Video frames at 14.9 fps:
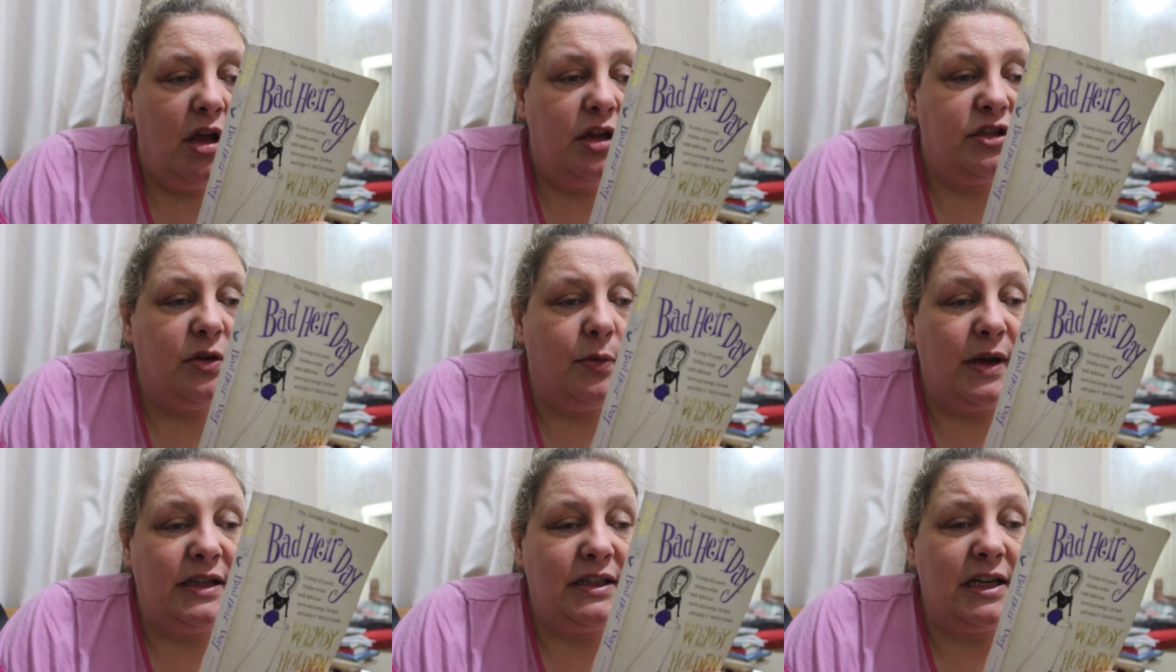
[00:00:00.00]
So
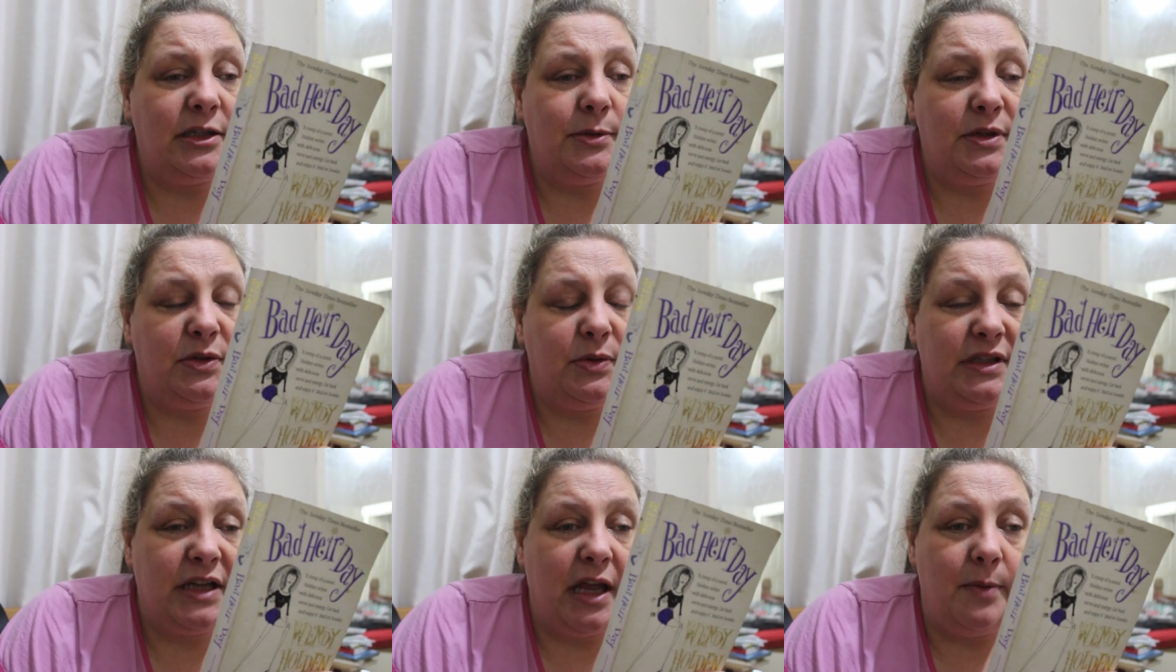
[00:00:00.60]
when desperate
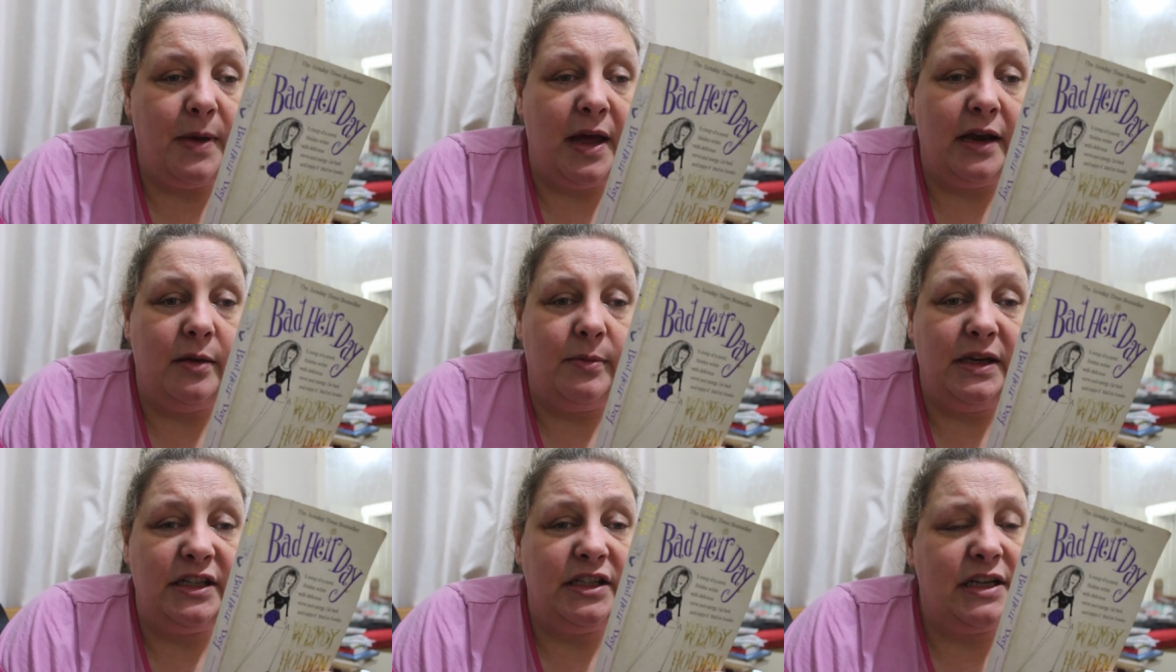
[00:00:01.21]
to escape, Anna
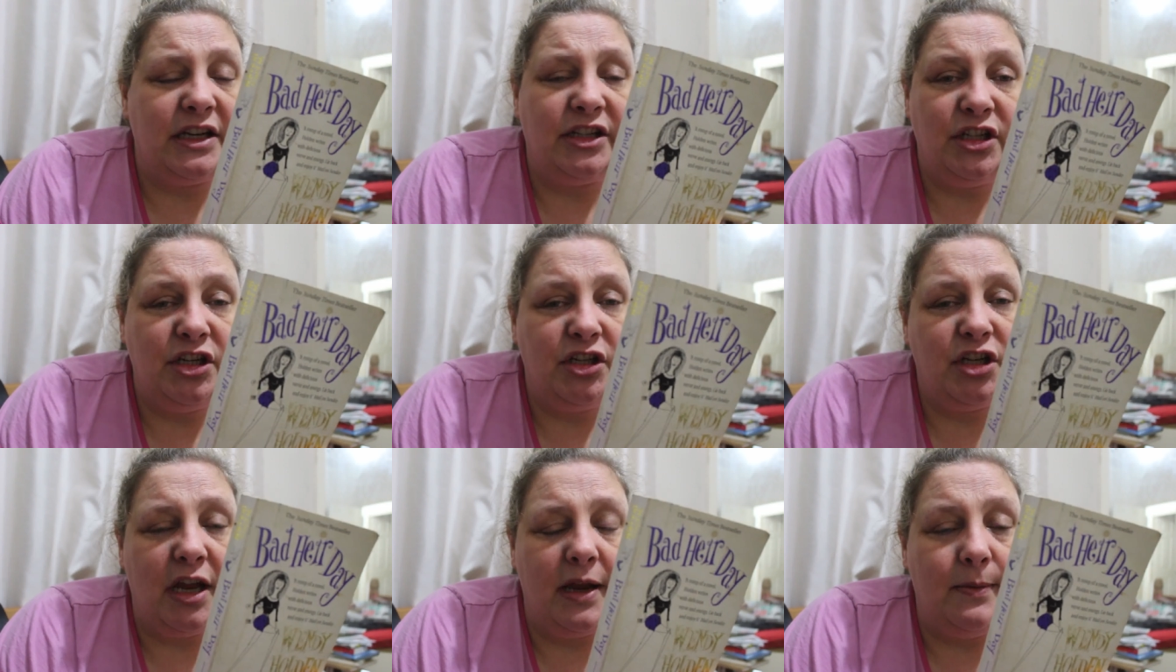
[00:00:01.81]
meets dashing
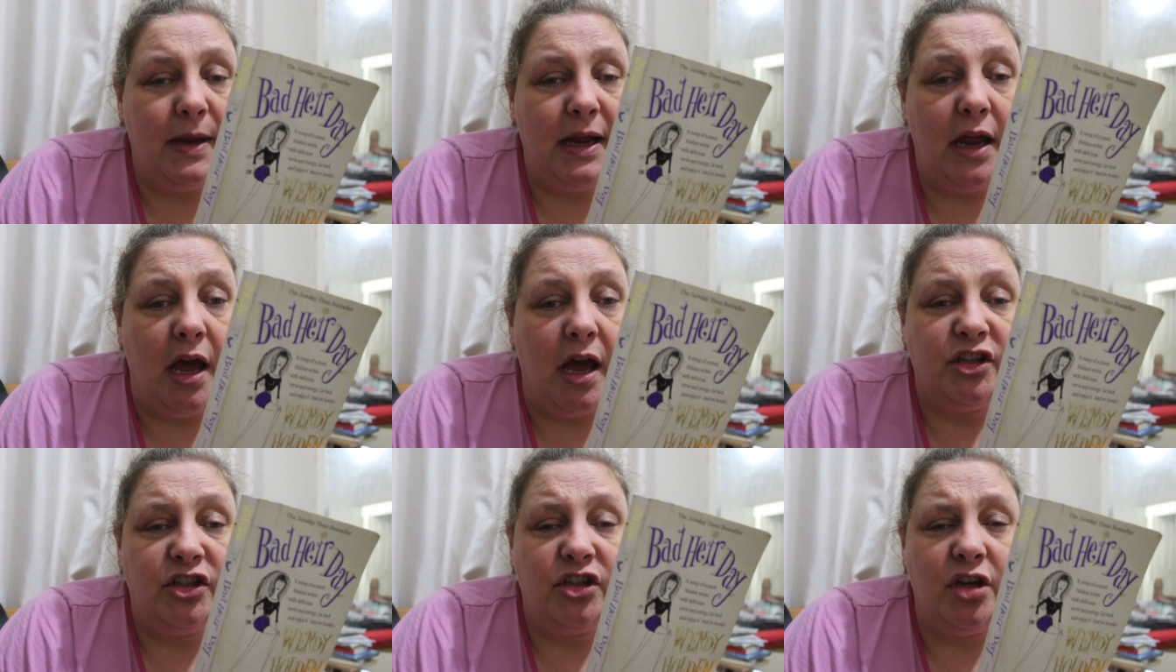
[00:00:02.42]
Jamie,
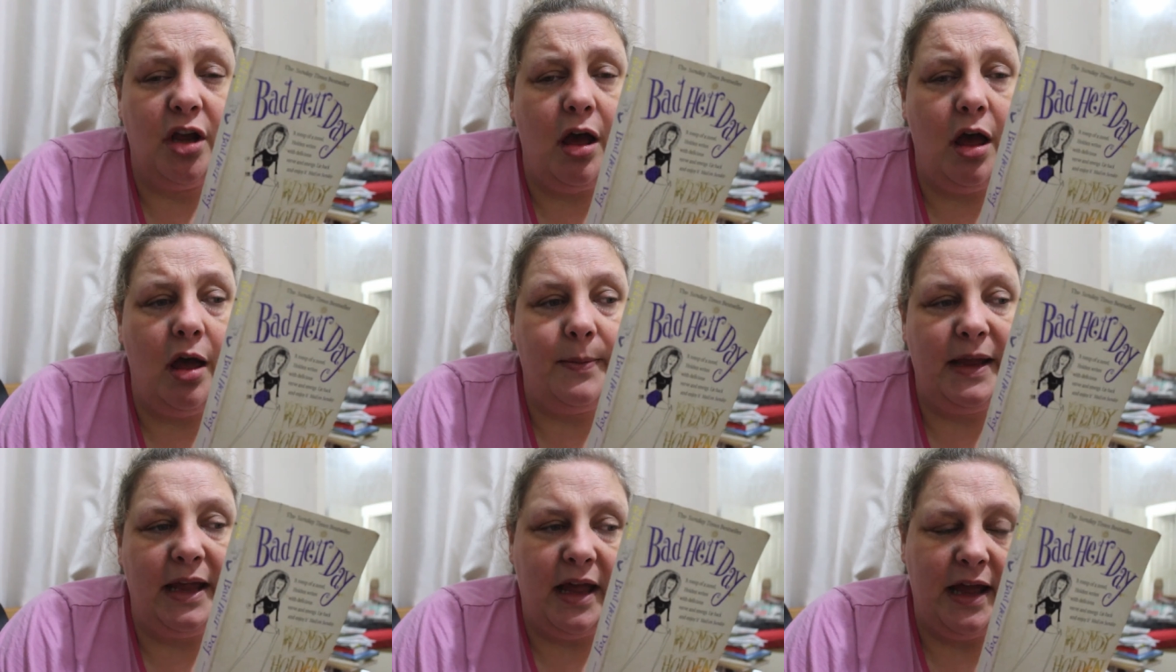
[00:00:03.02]
a
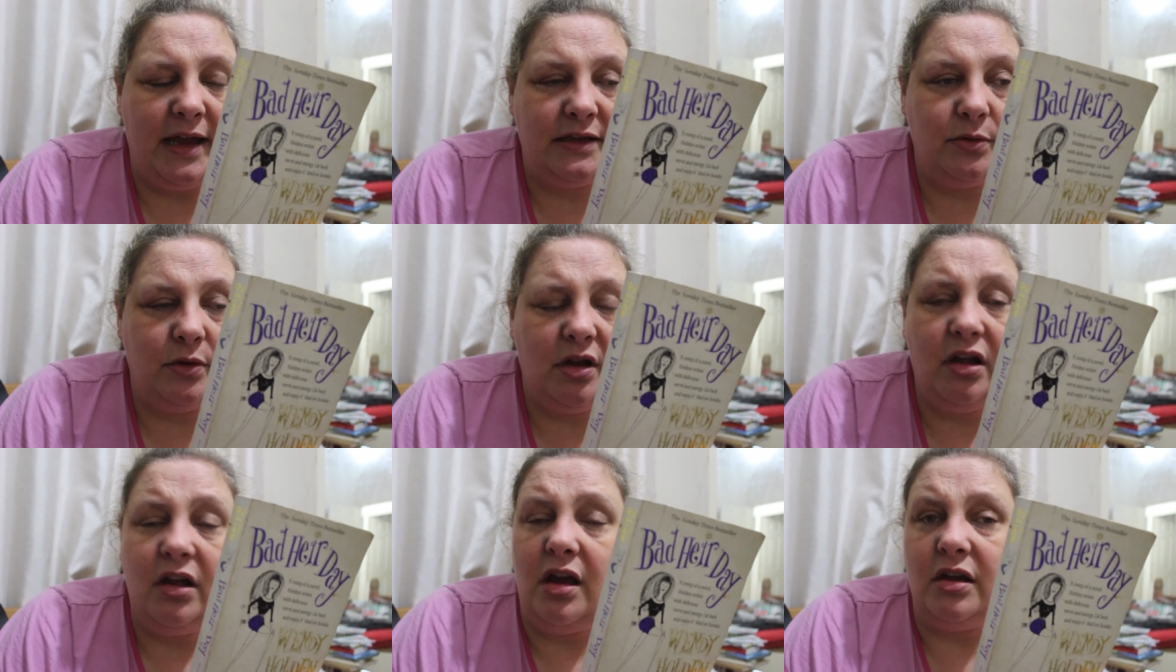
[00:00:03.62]
charming heir to
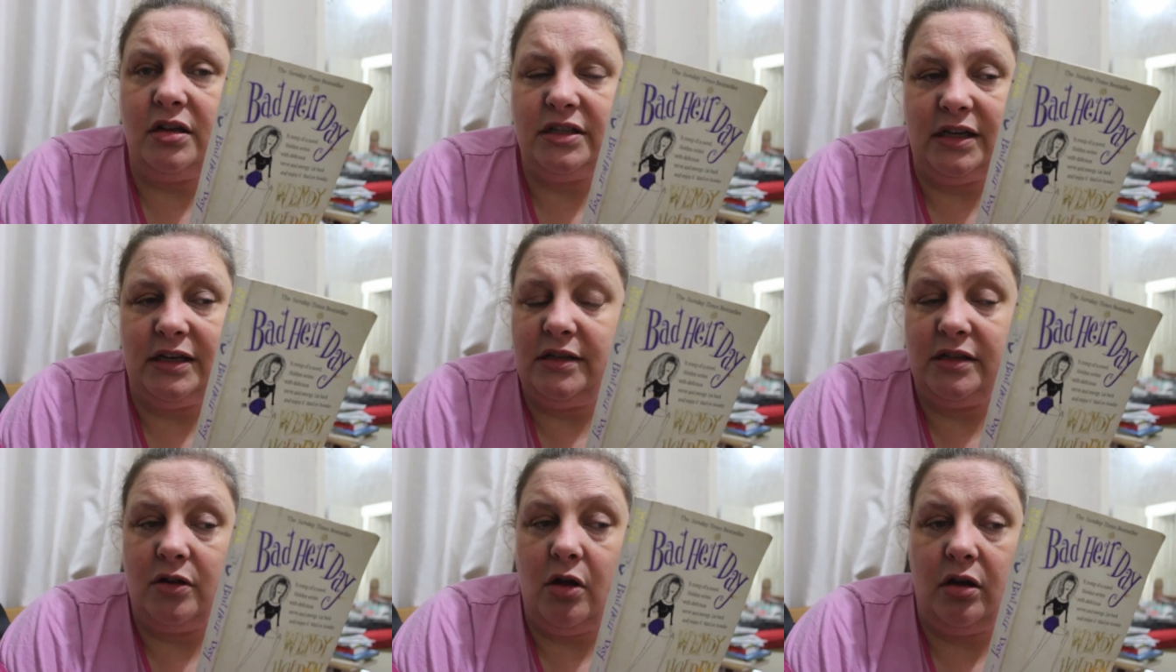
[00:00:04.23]
a castle
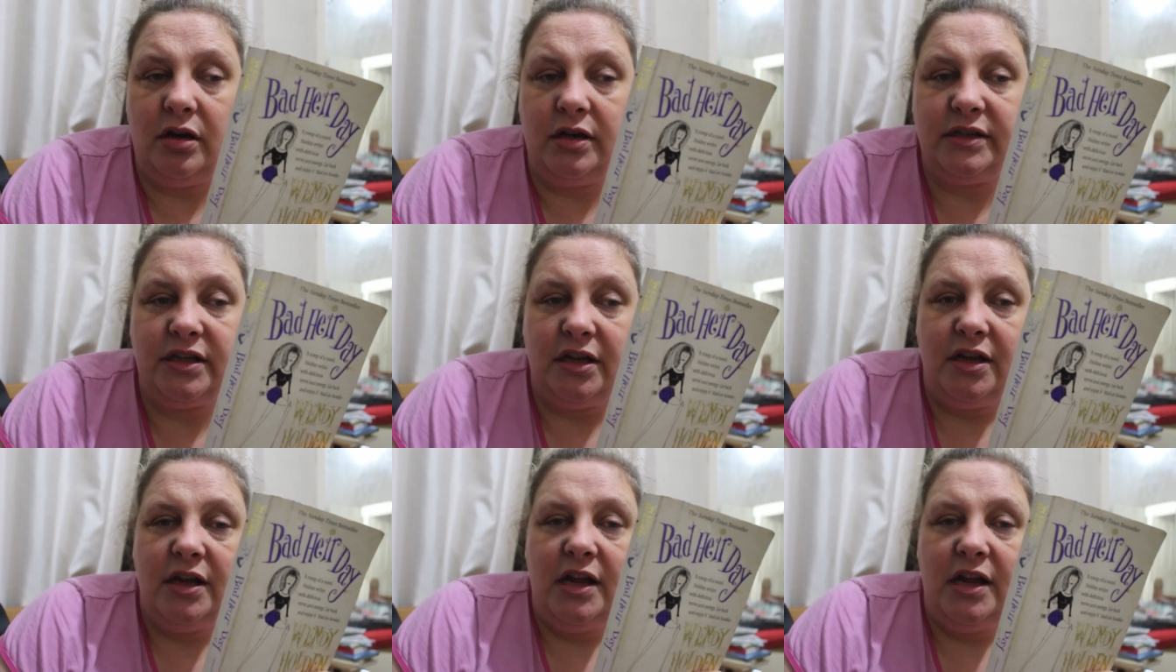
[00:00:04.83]
in Scotland,